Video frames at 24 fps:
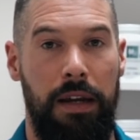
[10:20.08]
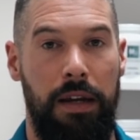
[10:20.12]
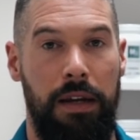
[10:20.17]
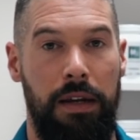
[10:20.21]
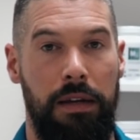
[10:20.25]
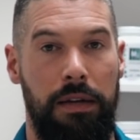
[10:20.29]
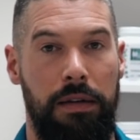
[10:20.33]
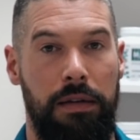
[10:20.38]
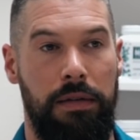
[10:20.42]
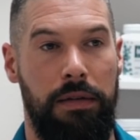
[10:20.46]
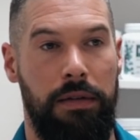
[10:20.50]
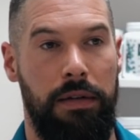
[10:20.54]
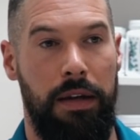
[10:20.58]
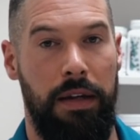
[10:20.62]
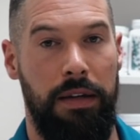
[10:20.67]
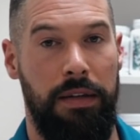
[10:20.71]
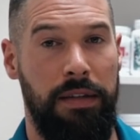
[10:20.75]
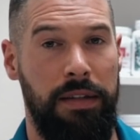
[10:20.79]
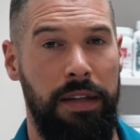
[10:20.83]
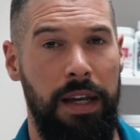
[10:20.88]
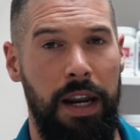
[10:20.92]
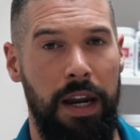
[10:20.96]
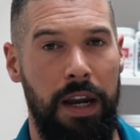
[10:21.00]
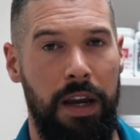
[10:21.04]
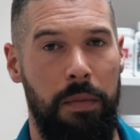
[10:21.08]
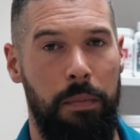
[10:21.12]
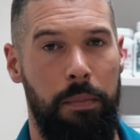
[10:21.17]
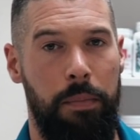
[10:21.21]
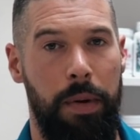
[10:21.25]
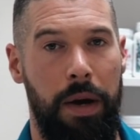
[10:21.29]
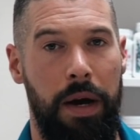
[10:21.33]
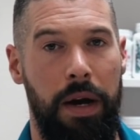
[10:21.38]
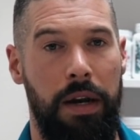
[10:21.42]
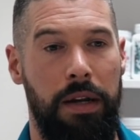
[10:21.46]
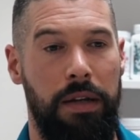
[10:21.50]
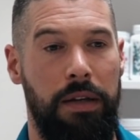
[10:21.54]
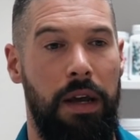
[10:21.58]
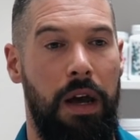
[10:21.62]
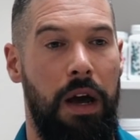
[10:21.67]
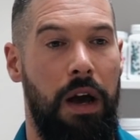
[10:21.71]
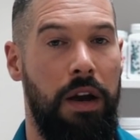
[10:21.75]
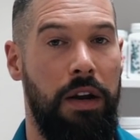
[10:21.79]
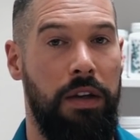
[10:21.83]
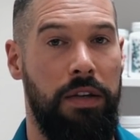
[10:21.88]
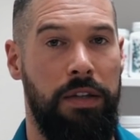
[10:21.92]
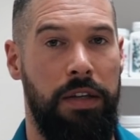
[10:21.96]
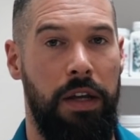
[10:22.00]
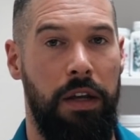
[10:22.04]
is acidic, but
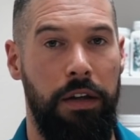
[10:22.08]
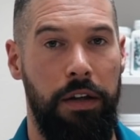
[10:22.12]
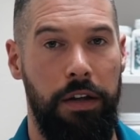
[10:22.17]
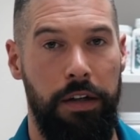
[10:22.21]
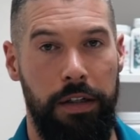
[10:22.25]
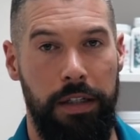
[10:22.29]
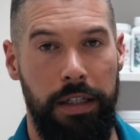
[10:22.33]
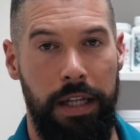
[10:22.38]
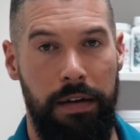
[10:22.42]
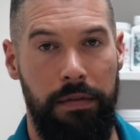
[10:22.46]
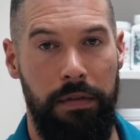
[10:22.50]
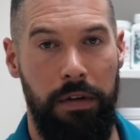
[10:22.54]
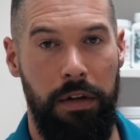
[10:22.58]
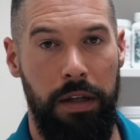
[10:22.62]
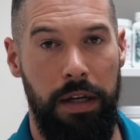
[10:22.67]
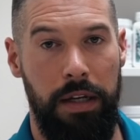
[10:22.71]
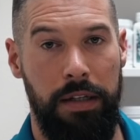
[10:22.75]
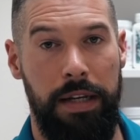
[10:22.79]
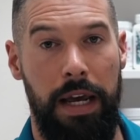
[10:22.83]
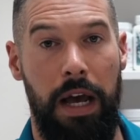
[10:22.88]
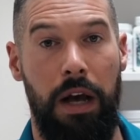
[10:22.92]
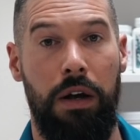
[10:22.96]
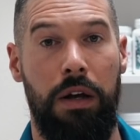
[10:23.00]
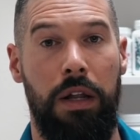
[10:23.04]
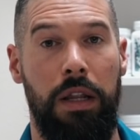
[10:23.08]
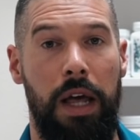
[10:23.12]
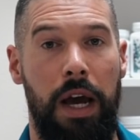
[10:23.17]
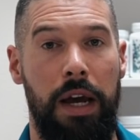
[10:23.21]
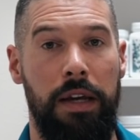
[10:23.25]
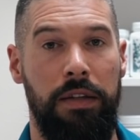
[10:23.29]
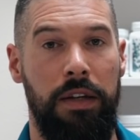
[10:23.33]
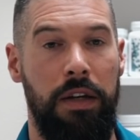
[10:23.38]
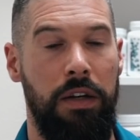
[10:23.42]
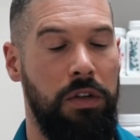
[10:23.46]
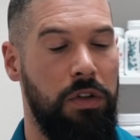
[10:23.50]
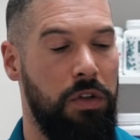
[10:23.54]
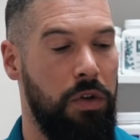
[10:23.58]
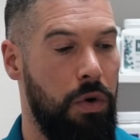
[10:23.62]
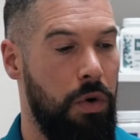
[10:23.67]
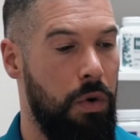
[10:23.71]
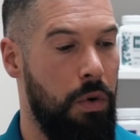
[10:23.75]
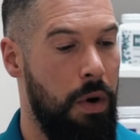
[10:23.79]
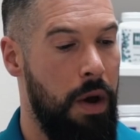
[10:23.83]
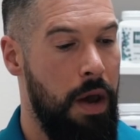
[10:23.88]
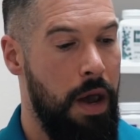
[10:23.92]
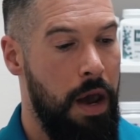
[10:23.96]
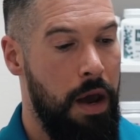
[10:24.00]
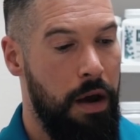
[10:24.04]
on a cellular level, it's alkalizing.
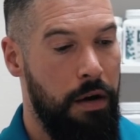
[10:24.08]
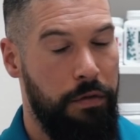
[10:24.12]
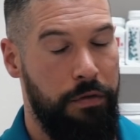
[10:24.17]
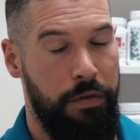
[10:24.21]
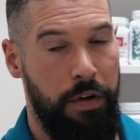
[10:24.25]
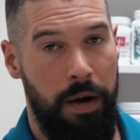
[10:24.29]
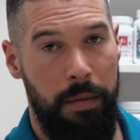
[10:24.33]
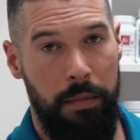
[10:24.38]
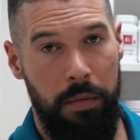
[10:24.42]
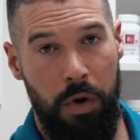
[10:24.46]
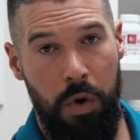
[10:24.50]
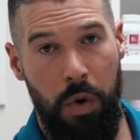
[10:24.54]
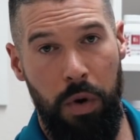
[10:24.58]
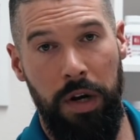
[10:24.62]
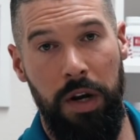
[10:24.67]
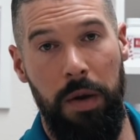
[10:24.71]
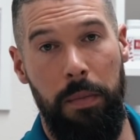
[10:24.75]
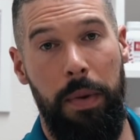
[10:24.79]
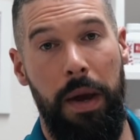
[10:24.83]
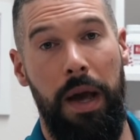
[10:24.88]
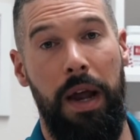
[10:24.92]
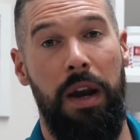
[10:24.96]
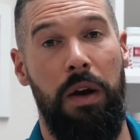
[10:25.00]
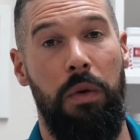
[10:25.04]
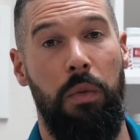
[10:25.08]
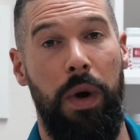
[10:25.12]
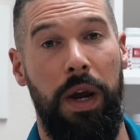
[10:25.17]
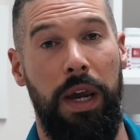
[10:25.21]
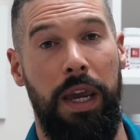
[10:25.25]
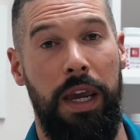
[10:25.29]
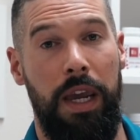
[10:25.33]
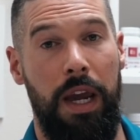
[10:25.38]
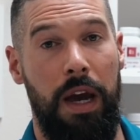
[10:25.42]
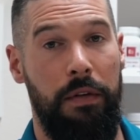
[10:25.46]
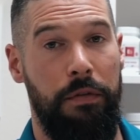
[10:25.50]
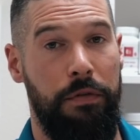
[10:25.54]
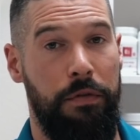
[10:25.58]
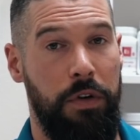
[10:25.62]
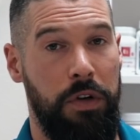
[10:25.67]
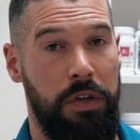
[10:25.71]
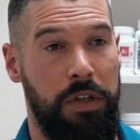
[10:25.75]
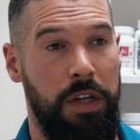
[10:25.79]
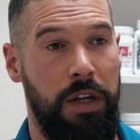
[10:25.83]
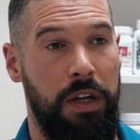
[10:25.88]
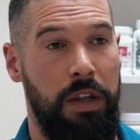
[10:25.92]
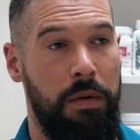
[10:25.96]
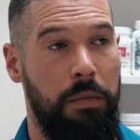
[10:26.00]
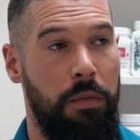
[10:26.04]
So from going to bed and waking up
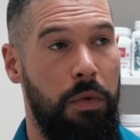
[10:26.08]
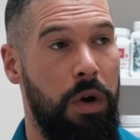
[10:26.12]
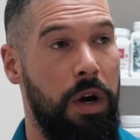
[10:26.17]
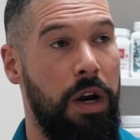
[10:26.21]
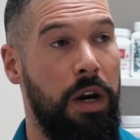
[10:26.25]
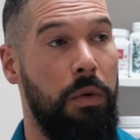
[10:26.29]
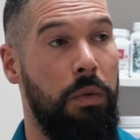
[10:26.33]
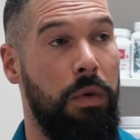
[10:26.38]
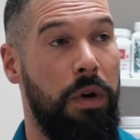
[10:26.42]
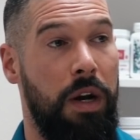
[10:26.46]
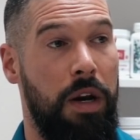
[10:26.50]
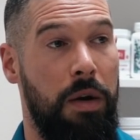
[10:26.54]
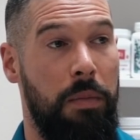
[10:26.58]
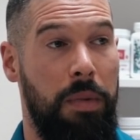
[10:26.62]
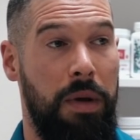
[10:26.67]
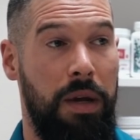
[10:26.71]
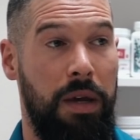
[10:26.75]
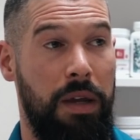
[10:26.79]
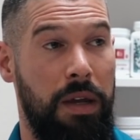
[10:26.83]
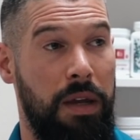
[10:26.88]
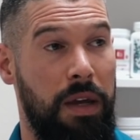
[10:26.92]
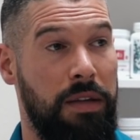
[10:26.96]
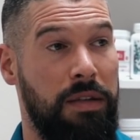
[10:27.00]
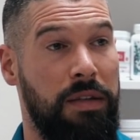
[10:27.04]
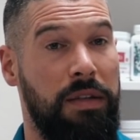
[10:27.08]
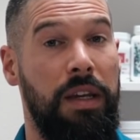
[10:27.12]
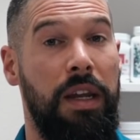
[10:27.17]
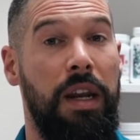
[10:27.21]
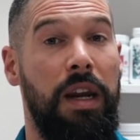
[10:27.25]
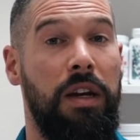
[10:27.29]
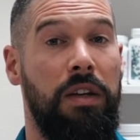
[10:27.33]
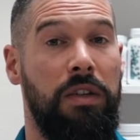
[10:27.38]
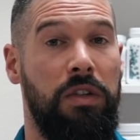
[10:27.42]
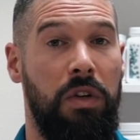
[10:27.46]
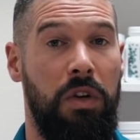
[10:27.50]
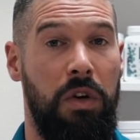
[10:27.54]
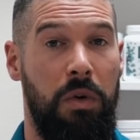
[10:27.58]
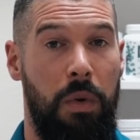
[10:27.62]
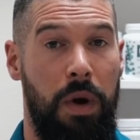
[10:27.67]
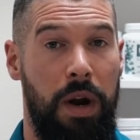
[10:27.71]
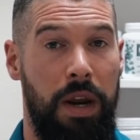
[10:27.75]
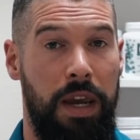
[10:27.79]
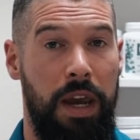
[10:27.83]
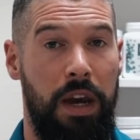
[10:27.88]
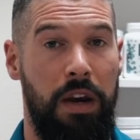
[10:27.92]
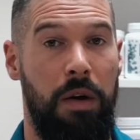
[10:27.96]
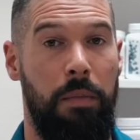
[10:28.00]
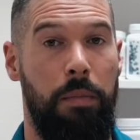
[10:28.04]
first thing in the morning, we're going to be acidic. So you want
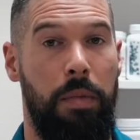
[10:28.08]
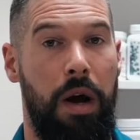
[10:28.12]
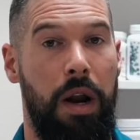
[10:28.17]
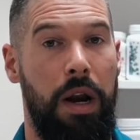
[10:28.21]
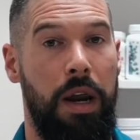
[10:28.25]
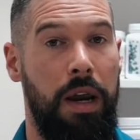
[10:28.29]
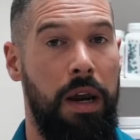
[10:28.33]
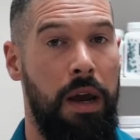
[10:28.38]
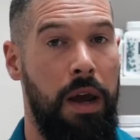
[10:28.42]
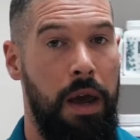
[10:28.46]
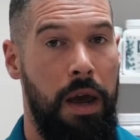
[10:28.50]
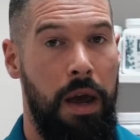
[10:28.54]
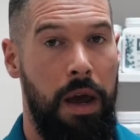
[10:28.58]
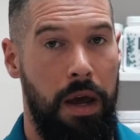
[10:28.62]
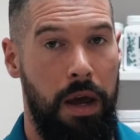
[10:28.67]
to get your body